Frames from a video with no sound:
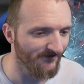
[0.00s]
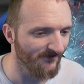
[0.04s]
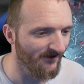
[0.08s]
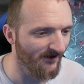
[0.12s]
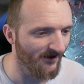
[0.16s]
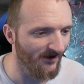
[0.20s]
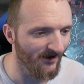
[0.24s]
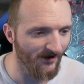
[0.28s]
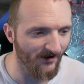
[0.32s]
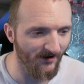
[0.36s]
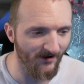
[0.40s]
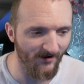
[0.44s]

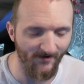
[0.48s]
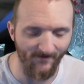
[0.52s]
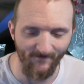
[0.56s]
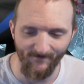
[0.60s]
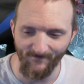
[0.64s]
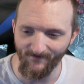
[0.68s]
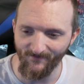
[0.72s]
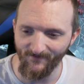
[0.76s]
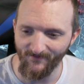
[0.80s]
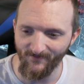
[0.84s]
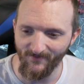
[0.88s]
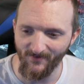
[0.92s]

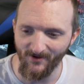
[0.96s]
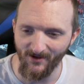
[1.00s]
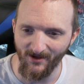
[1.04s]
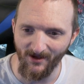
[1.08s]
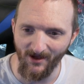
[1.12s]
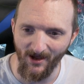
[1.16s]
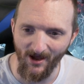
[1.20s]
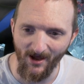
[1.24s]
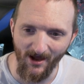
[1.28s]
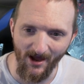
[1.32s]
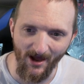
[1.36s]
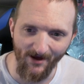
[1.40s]

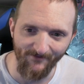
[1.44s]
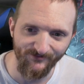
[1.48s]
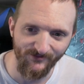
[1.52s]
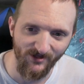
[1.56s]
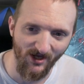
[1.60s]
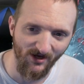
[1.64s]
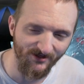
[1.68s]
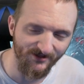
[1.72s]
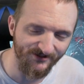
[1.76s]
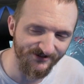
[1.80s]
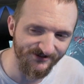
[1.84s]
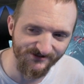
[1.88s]
I've
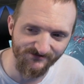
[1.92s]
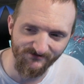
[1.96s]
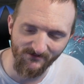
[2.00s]
done,